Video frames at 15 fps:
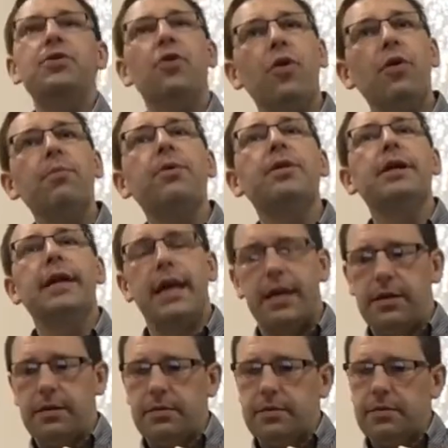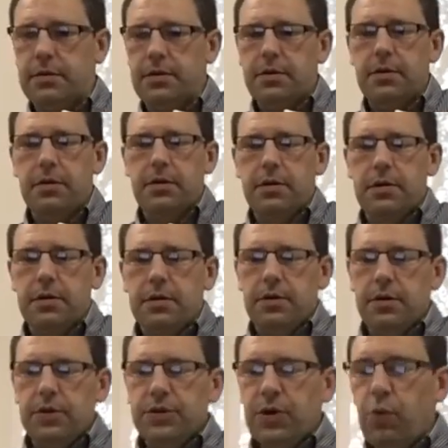normal again.
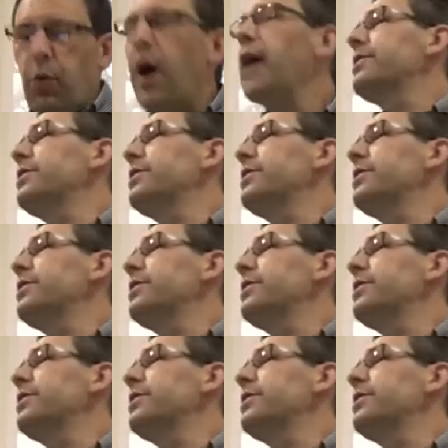To walk the